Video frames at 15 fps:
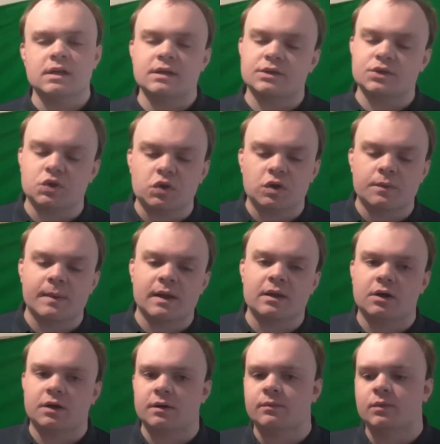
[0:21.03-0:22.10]
let's talk about
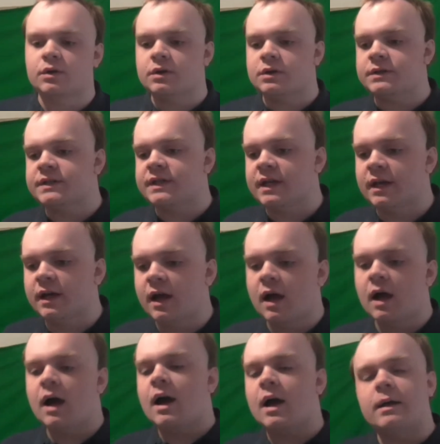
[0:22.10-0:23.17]
the community
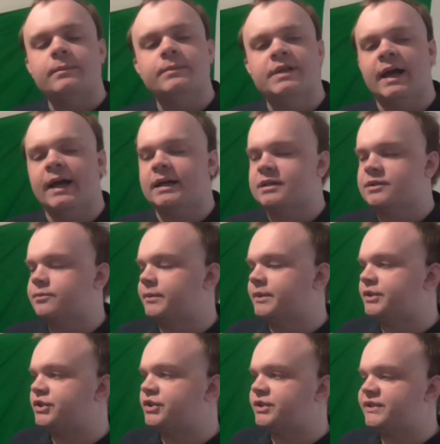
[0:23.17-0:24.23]
update,
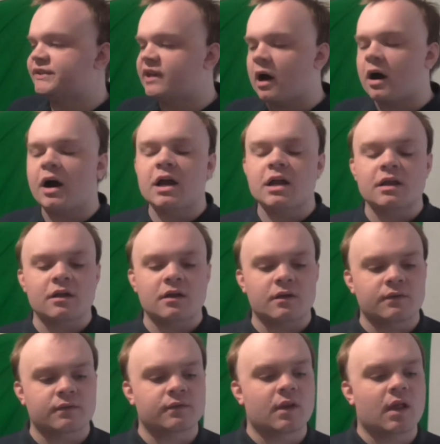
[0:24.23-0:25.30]
which is kind
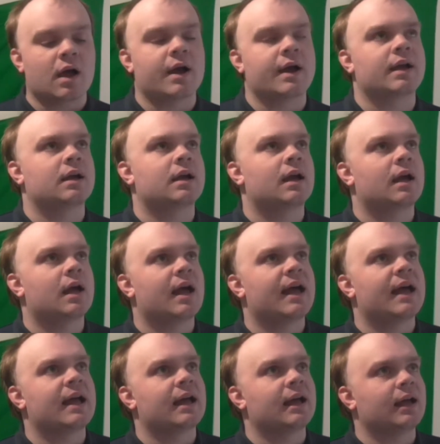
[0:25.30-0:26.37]
of like
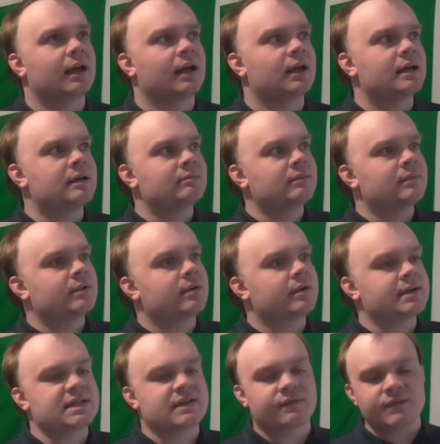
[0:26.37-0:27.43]

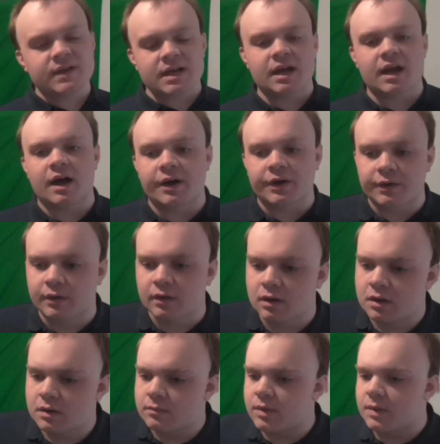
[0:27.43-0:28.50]
it's a video,
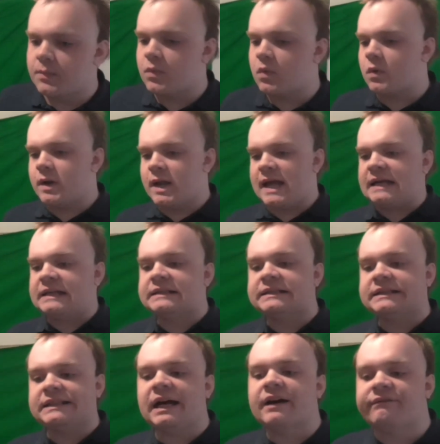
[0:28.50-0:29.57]
but more or
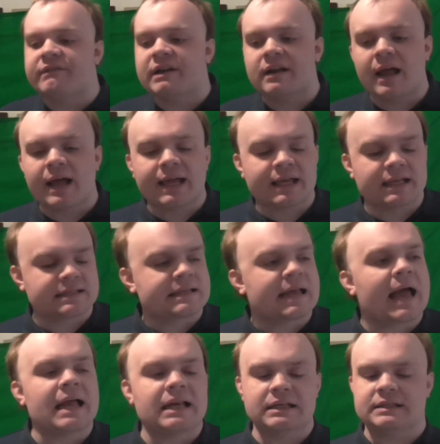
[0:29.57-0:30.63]
less I feel like
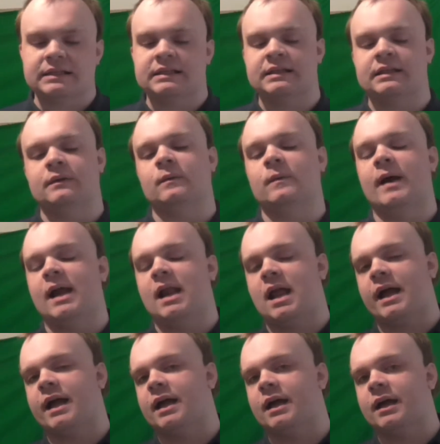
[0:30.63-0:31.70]
it's edited in a way
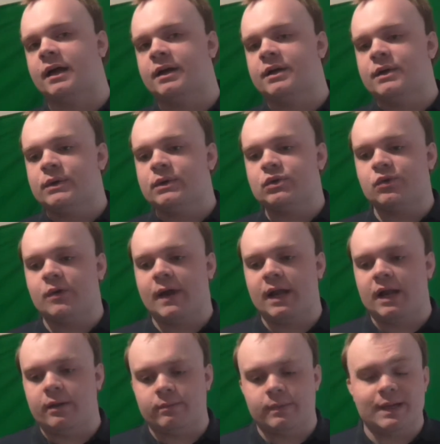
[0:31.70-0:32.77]
like a
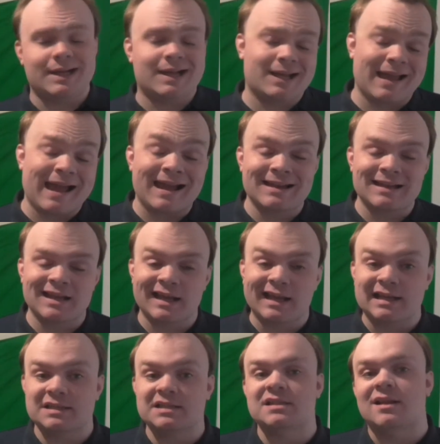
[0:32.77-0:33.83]
trailer. But again,
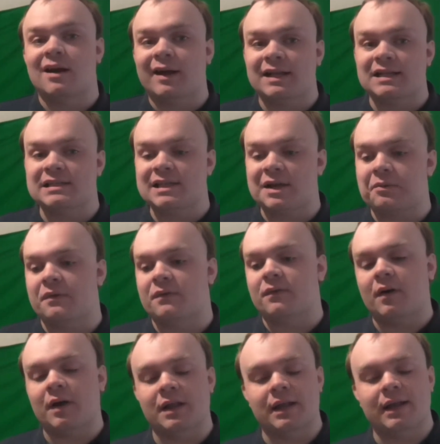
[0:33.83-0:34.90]
it's nice that we
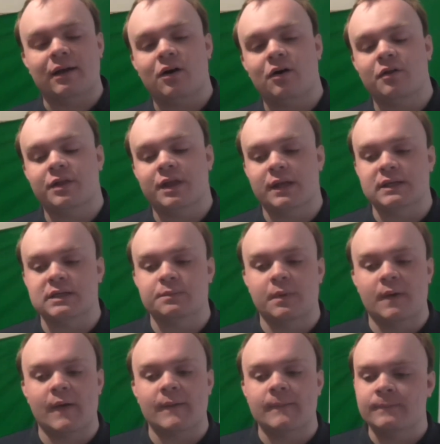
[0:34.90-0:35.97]
finally got this,
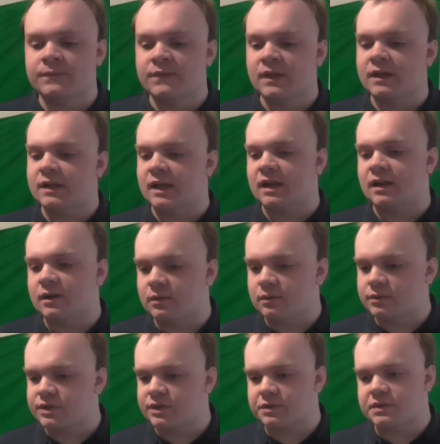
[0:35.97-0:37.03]
but then it
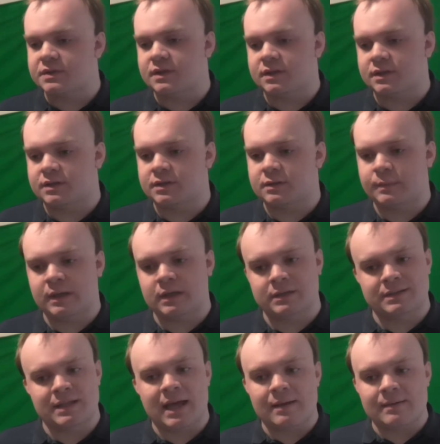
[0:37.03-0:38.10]
also sucks
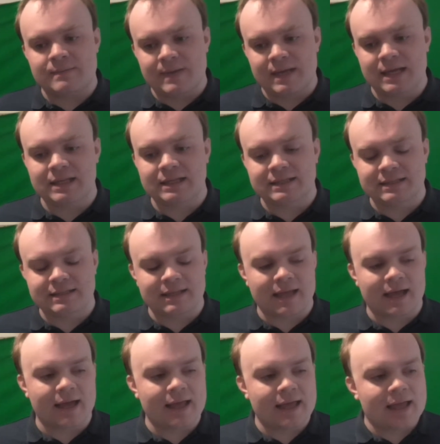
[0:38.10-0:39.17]
because that means
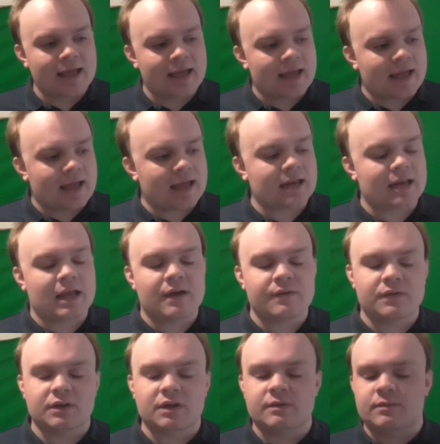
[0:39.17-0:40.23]
that any
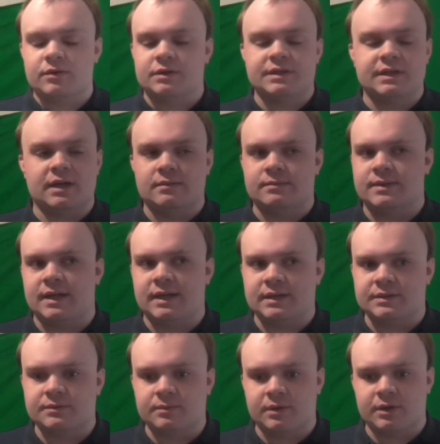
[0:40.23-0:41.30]
other community
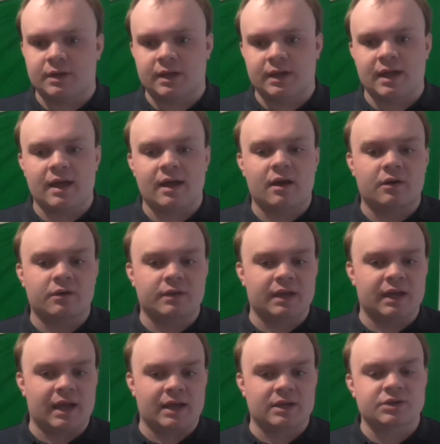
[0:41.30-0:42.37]
updates we're going to get on
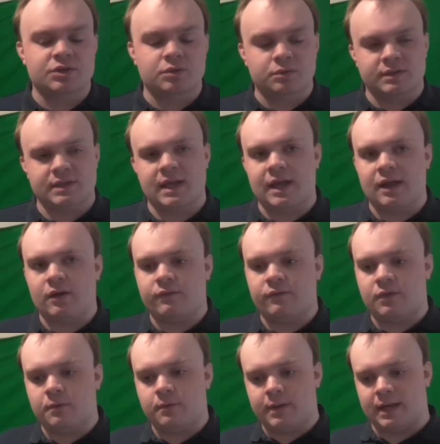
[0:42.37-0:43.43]
the actual day
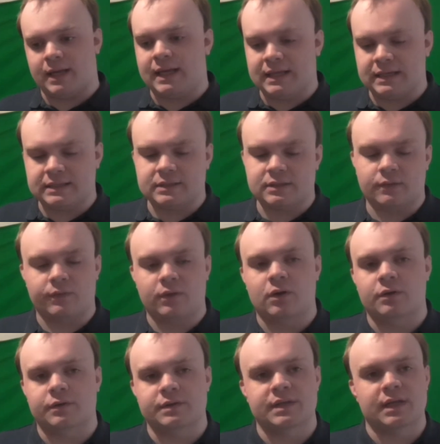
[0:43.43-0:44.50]
of the release of the
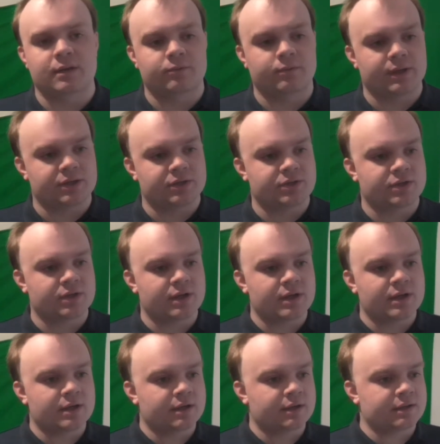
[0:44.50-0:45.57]
content, which
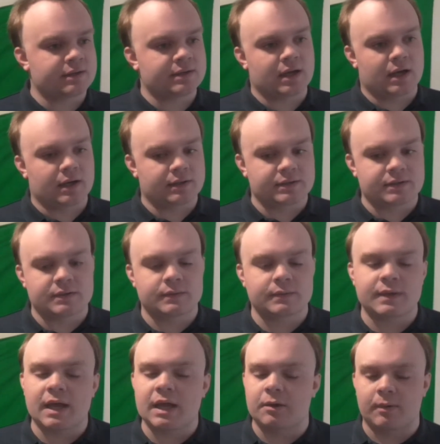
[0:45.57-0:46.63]
sucks.
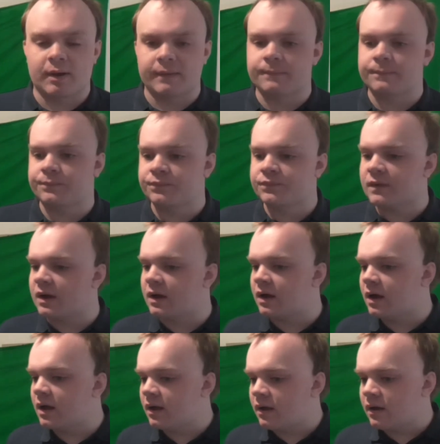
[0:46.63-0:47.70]
Anyway,
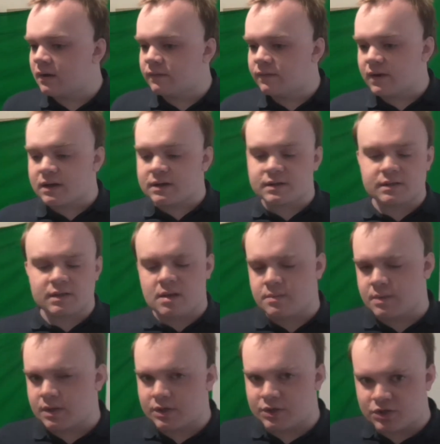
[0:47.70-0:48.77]
first
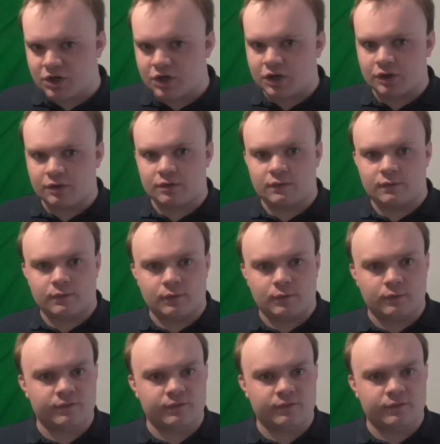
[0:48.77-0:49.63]
I'm going to show you the full